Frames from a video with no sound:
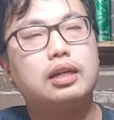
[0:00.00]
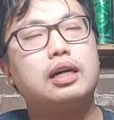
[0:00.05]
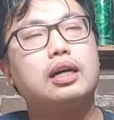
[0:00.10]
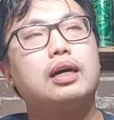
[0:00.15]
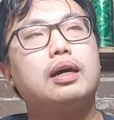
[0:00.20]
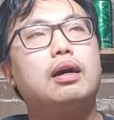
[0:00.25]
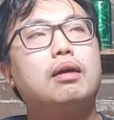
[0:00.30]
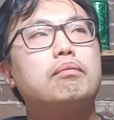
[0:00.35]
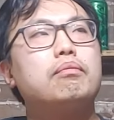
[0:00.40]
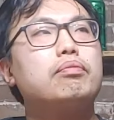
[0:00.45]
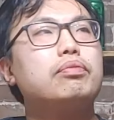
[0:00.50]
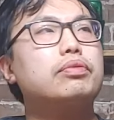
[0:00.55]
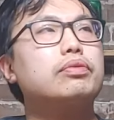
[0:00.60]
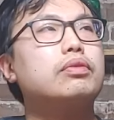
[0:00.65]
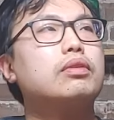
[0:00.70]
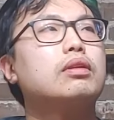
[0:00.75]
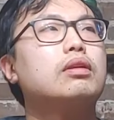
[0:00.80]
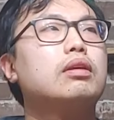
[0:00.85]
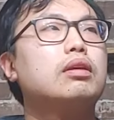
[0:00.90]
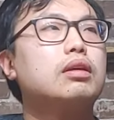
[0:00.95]
Um,
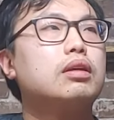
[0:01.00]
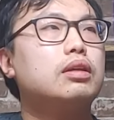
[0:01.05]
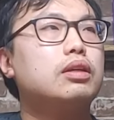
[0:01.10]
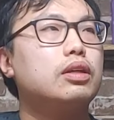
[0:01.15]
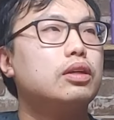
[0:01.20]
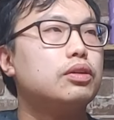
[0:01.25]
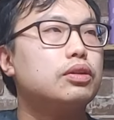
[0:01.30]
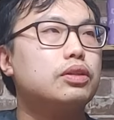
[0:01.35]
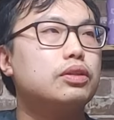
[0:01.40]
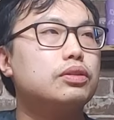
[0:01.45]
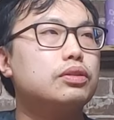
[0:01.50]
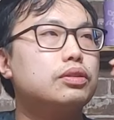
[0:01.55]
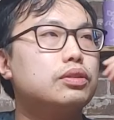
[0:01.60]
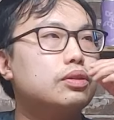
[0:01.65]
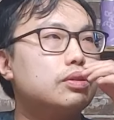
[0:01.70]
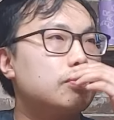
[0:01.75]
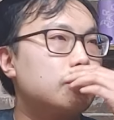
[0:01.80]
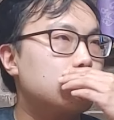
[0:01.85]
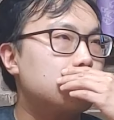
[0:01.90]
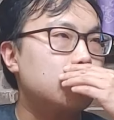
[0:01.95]
you know, you go
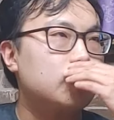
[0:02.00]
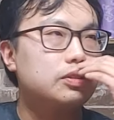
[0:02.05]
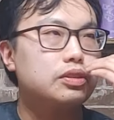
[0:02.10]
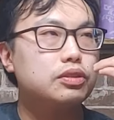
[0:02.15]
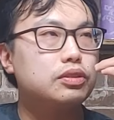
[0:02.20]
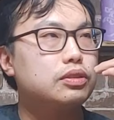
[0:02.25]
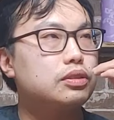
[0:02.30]
you go to a restaurant.